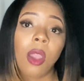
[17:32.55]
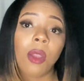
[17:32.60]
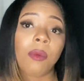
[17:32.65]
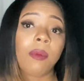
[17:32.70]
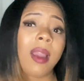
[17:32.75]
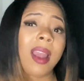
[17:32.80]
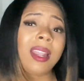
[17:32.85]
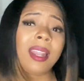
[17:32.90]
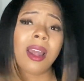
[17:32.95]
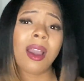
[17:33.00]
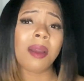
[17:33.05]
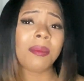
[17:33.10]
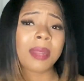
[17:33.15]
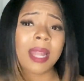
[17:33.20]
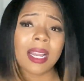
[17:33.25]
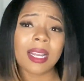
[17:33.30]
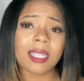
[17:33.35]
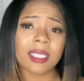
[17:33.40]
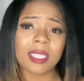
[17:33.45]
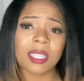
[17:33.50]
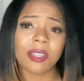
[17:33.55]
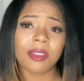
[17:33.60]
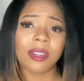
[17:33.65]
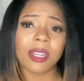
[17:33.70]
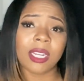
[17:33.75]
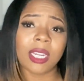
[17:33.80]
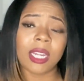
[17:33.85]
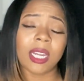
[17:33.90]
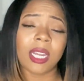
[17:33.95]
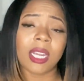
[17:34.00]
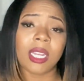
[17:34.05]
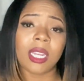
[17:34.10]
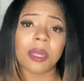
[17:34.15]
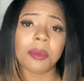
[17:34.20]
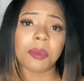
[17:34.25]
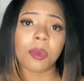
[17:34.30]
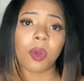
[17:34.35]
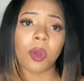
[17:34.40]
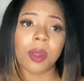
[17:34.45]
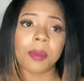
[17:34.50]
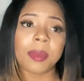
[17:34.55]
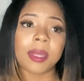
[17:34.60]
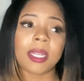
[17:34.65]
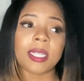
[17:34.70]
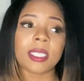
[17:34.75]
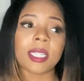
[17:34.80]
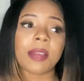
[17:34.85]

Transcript: Right now, I'm not considering it anymore because